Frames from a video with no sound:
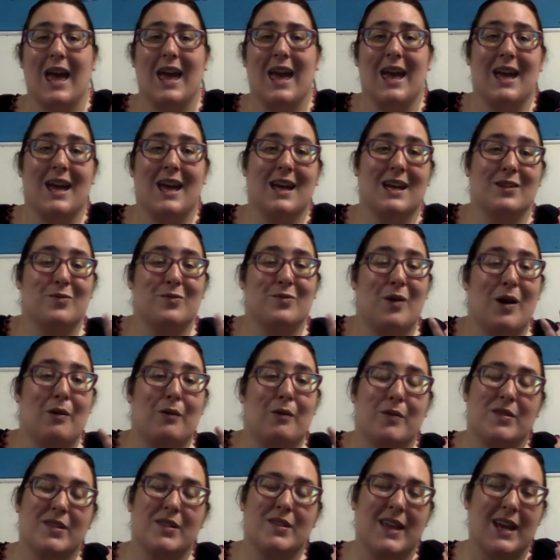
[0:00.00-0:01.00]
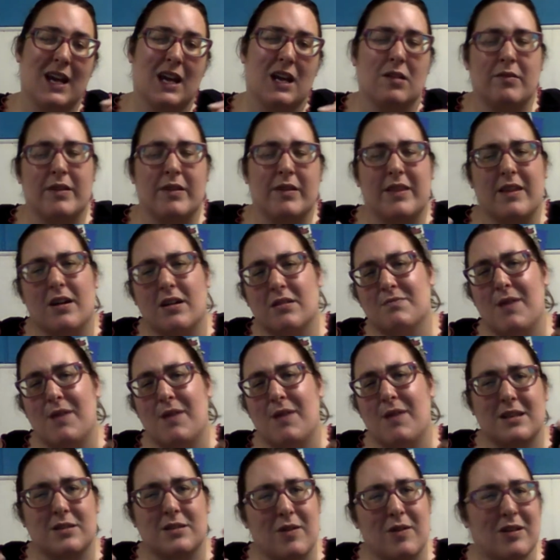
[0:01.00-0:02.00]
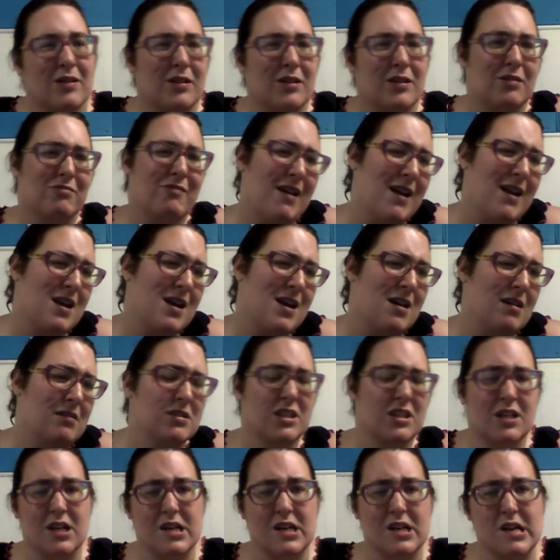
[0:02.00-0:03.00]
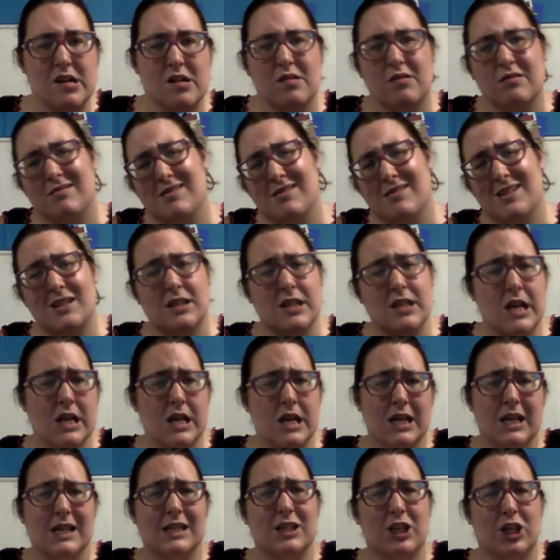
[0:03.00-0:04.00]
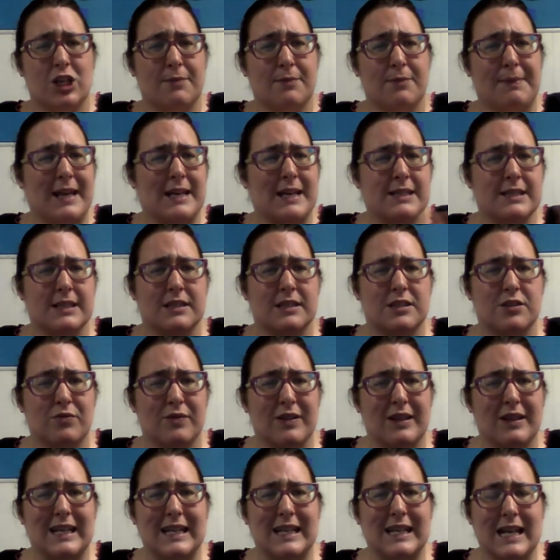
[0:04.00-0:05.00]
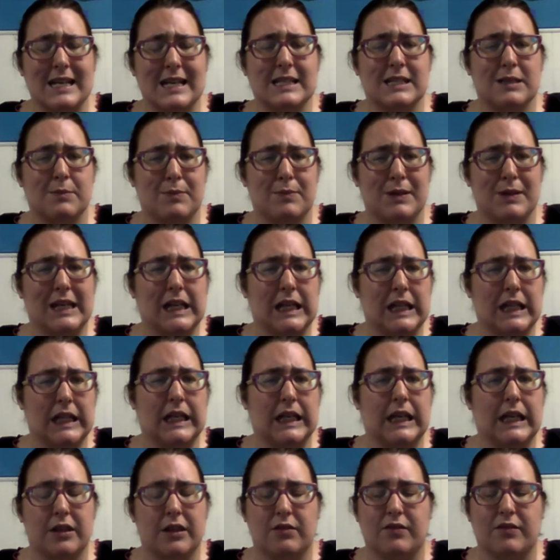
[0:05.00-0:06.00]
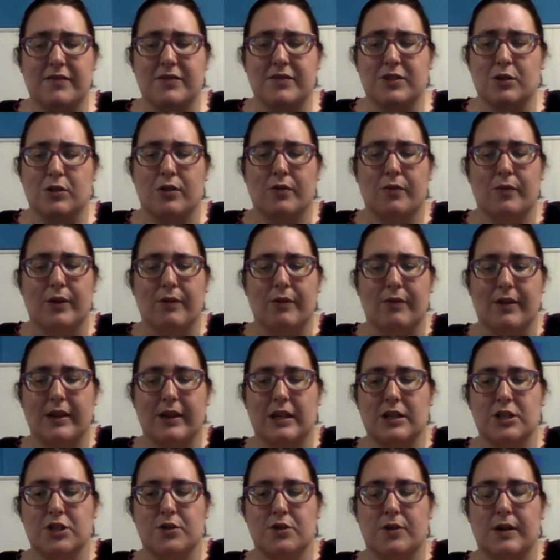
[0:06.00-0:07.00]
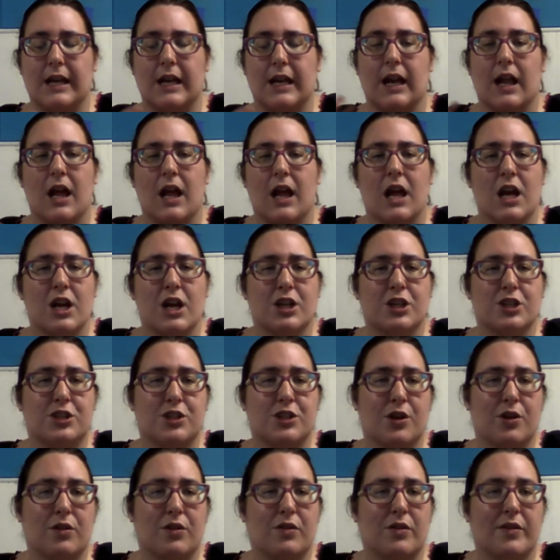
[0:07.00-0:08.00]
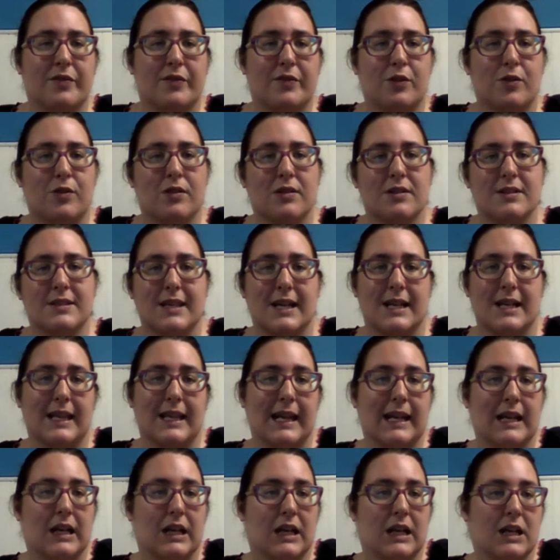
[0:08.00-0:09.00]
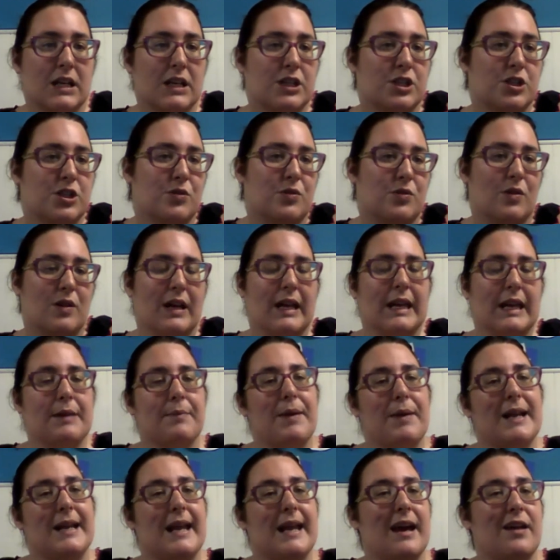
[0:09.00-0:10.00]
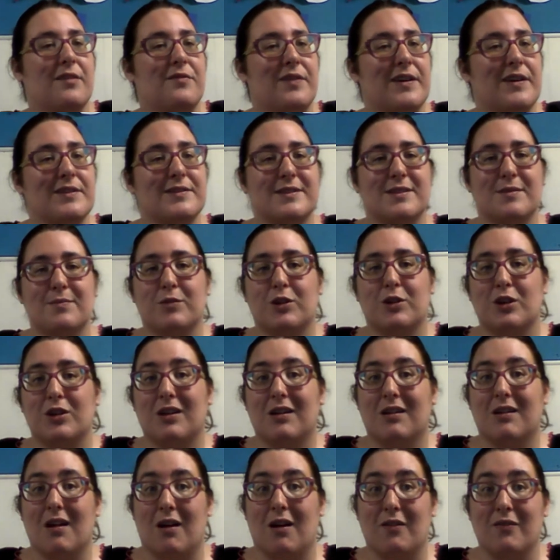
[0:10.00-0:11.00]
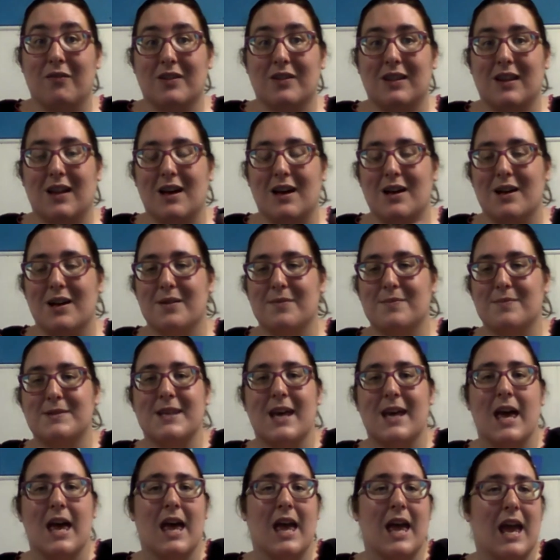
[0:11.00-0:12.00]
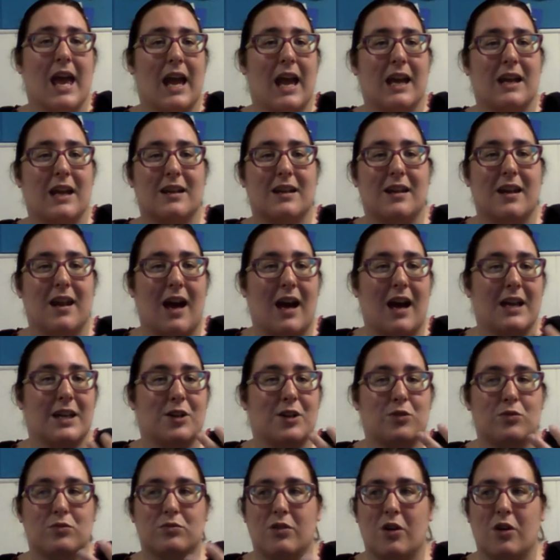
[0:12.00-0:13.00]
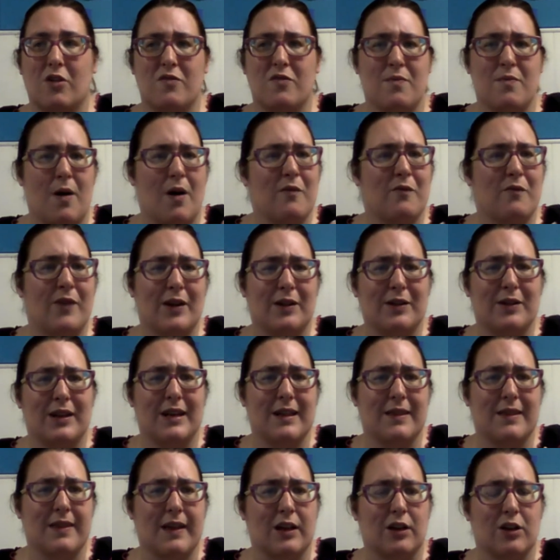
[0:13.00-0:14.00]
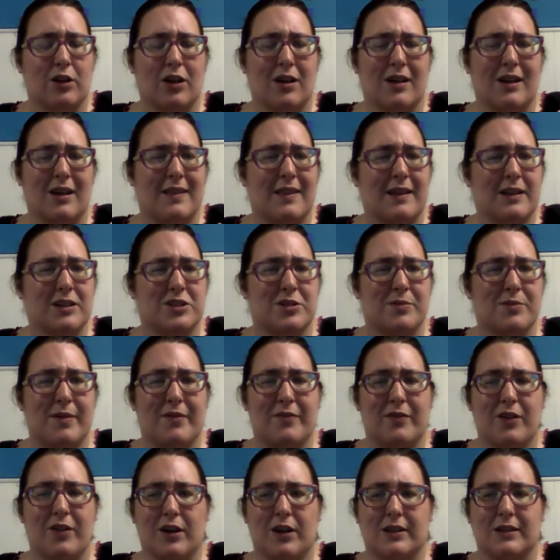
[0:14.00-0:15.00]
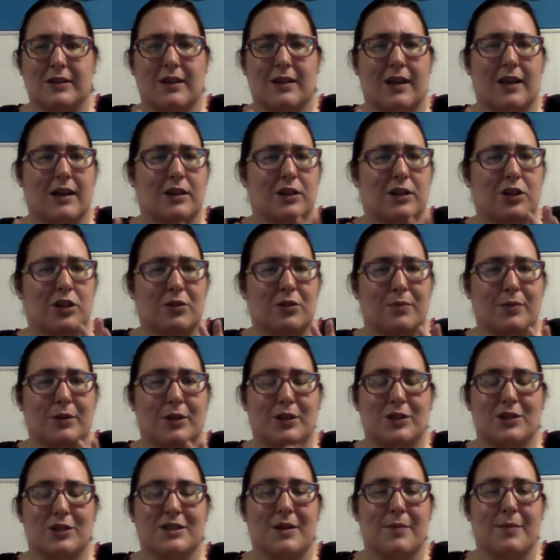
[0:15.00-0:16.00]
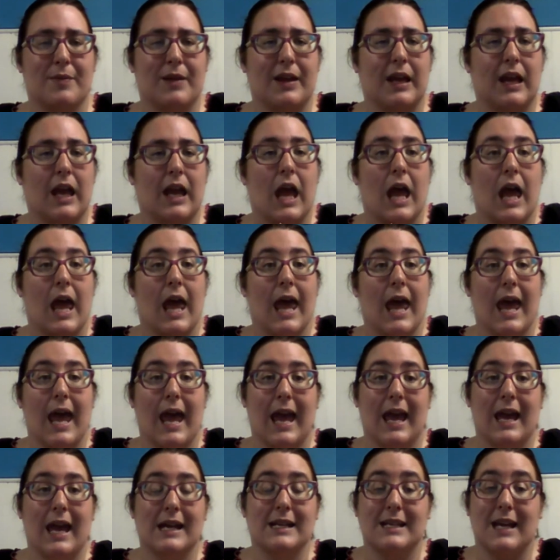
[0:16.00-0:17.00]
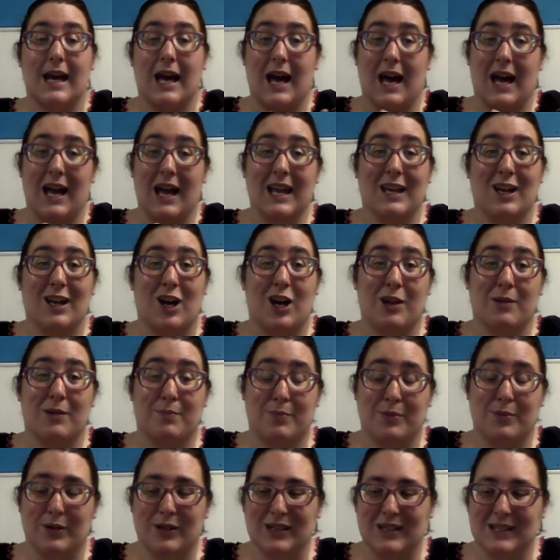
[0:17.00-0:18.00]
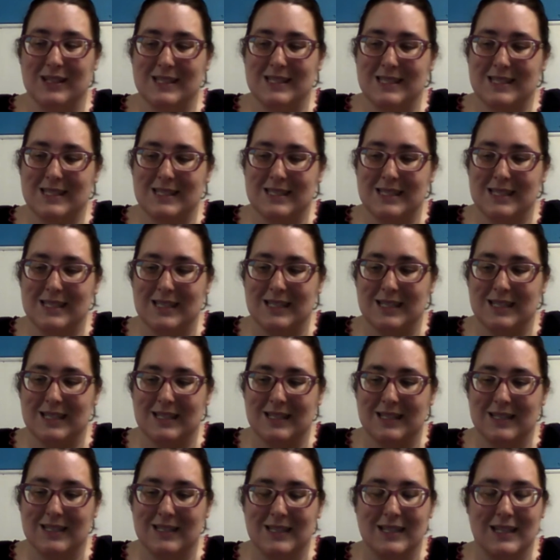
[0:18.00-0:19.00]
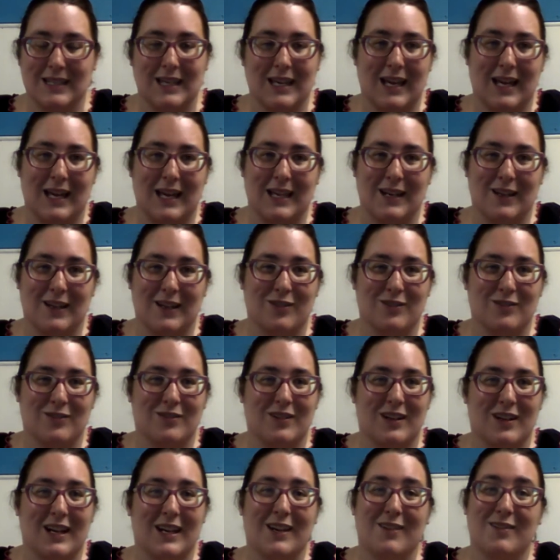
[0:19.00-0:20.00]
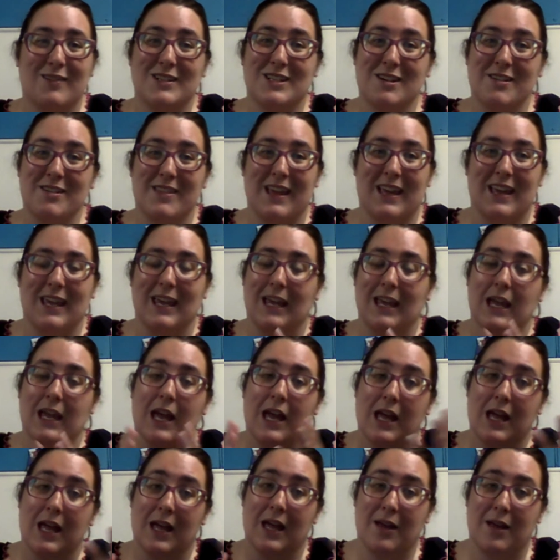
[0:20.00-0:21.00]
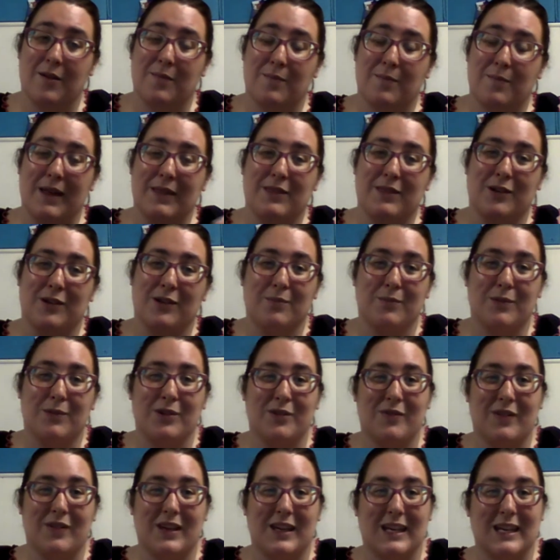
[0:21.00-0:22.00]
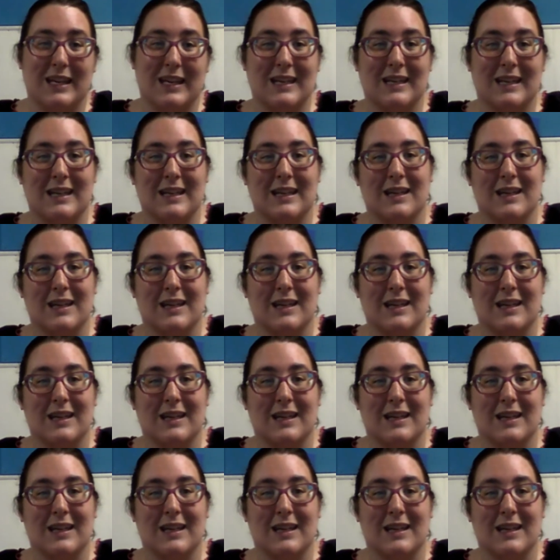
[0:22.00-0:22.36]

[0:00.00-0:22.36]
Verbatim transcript: And while we were there, we thought, might as well look around, you know. It's a good place. It's a really nice, big, clean thrift store, and we really enjoy it. So, of course, Elena got a toy, and my dad found some good golf clubs. And I don't know if Mom found anything or not. I think she may have gotten a cookbook or something. And I got books. I know what you're thinking. Beth, you're moving.